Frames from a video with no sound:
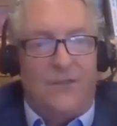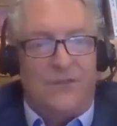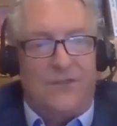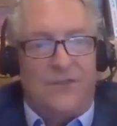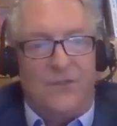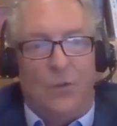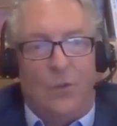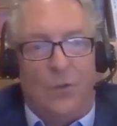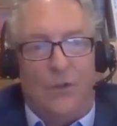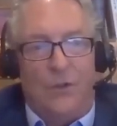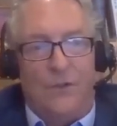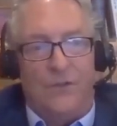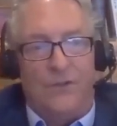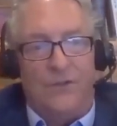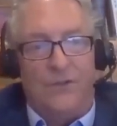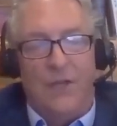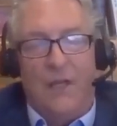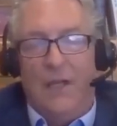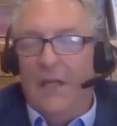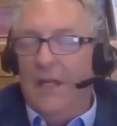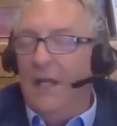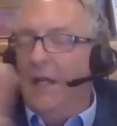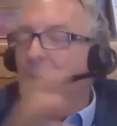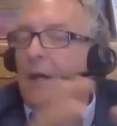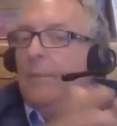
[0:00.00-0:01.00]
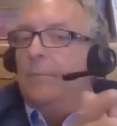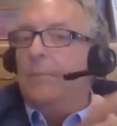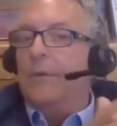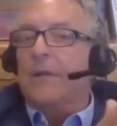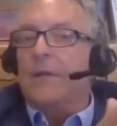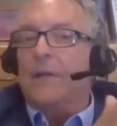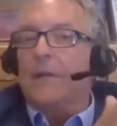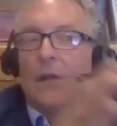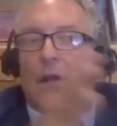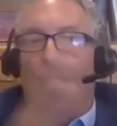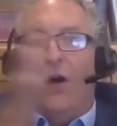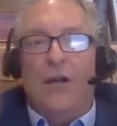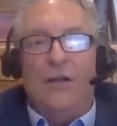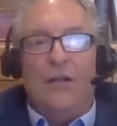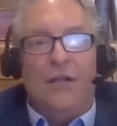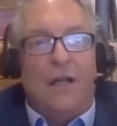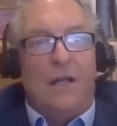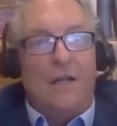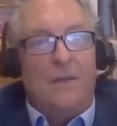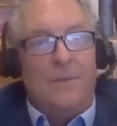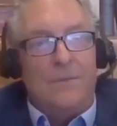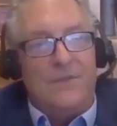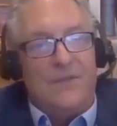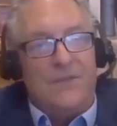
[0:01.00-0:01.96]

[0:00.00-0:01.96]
stores, but along comes